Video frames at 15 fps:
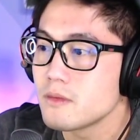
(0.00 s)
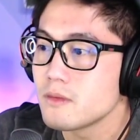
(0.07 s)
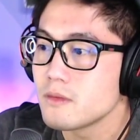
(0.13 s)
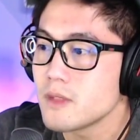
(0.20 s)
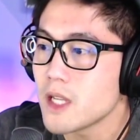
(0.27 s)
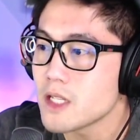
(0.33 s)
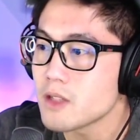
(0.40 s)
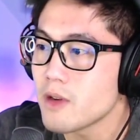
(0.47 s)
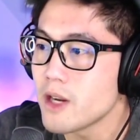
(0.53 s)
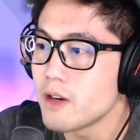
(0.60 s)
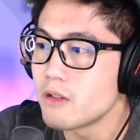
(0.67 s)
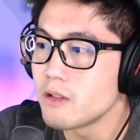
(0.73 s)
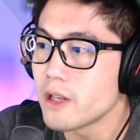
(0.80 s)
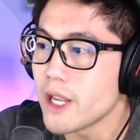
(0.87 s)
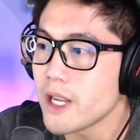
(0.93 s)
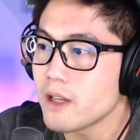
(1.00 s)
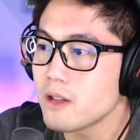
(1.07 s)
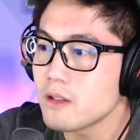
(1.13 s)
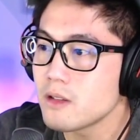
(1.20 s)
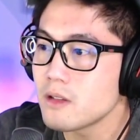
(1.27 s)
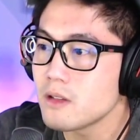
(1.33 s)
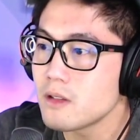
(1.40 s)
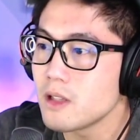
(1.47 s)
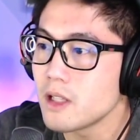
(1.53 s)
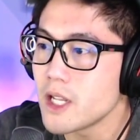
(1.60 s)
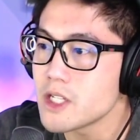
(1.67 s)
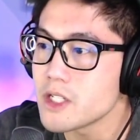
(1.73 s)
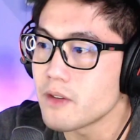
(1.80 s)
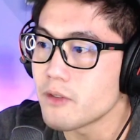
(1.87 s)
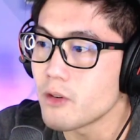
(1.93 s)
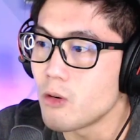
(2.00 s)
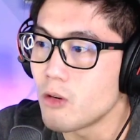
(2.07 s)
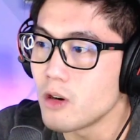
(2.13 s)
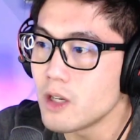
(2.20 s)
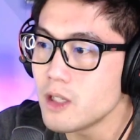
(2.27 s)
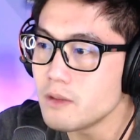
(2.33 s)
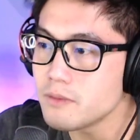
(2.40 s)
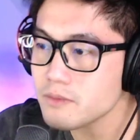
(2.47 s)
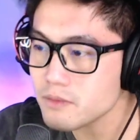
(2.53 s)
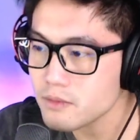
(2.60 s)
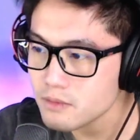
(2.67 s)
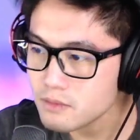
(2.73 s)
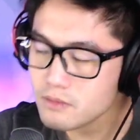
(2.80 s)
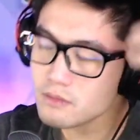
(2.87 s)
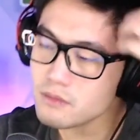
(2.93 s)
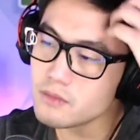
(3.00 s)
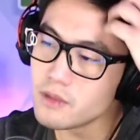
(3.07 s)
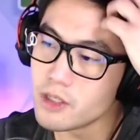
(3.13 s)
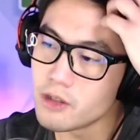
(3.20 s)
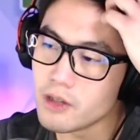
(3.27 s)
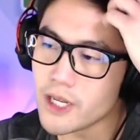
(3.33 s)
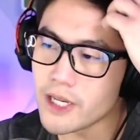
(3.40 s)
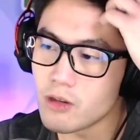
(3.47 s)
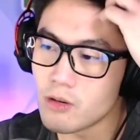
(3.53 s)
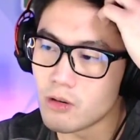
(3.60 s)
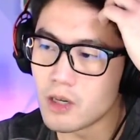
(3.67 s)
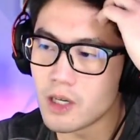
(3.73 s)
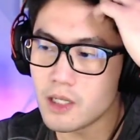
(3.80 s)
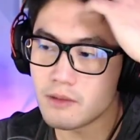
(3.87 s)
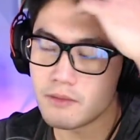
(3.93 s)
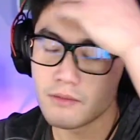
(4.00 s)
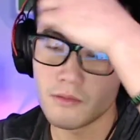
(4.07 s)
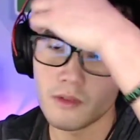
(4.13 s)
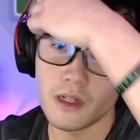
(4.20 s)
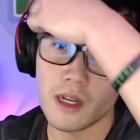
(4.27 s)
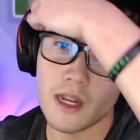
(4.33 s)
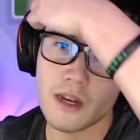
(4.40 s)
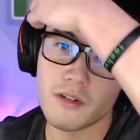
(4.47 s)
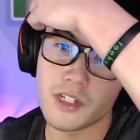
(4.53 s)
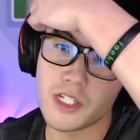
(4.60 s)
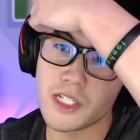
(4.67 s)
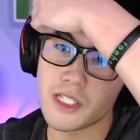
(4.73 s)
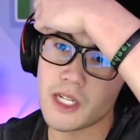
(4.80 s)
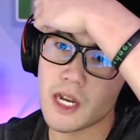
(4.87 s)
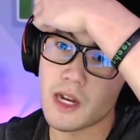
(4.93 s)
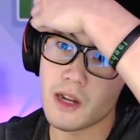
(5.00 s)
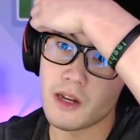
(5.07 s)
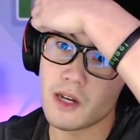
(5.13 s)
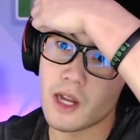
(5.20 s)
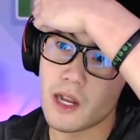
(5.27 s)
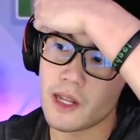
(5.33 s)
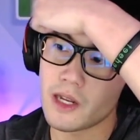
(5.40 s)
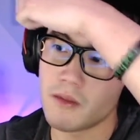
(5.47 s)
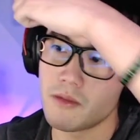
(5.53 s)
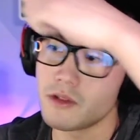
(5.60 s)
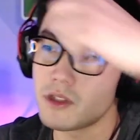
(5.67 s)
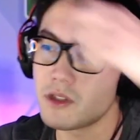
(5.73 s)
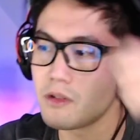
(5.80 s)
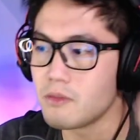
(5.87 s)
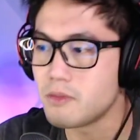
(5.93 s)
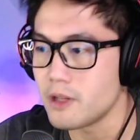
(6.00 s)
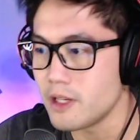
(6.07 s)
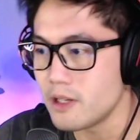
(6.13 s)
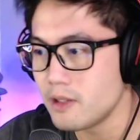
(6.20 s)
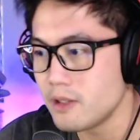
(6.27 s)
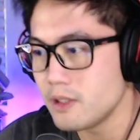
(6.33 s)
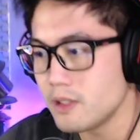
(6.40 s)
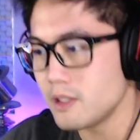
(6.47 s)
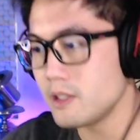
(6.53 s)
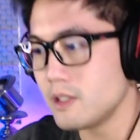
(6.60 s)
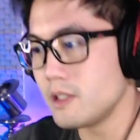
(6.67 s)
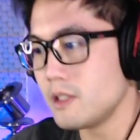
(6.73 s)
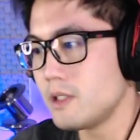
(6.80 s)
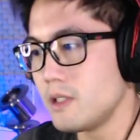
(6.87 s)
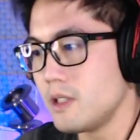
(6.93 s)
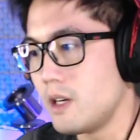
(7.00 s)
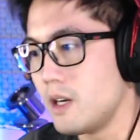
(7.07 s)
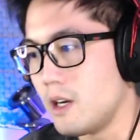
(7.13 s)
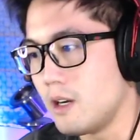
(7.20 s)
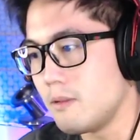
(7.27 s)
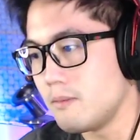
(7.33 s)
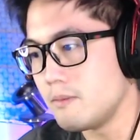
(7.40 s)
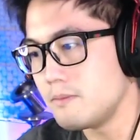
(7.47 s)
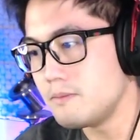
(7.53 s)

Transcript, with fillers: That's why I don't like The Legend of Korra. You don't like Korra? Well, I know she's kind of not likable too, but um